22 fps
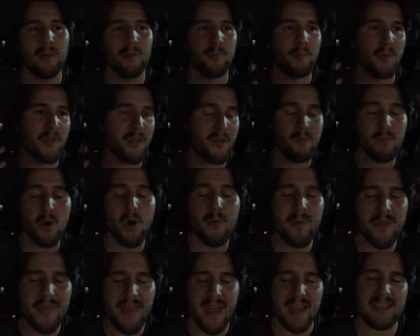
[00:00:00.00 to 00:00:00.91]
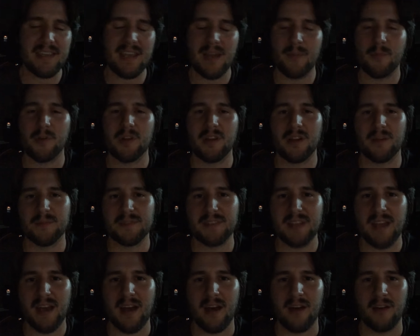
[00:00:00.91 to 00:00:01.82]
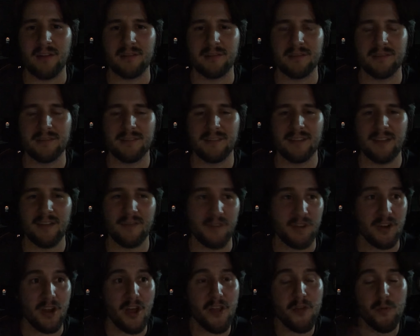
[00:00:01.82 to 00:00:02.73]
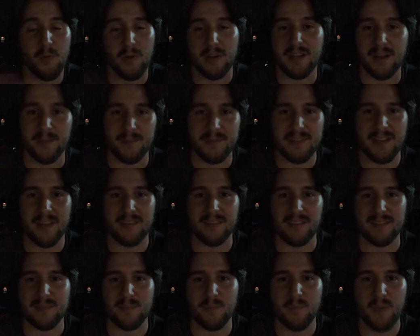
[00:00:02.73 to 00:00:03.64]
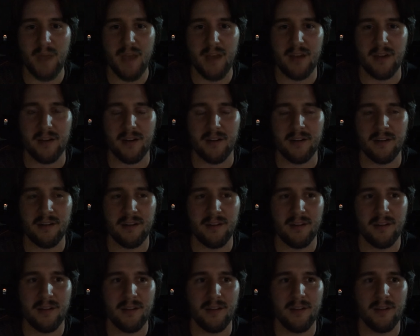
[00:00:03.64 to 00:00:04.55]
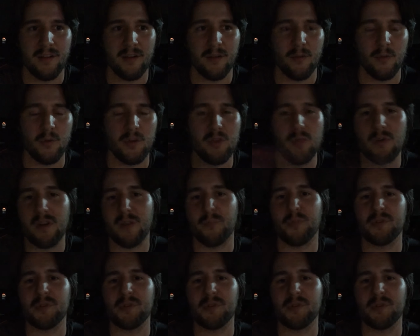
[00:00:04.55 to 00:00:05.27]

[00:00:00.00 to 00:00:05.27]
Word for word: But the moment that camera comes out, if another one comes out that's better, Well, you want to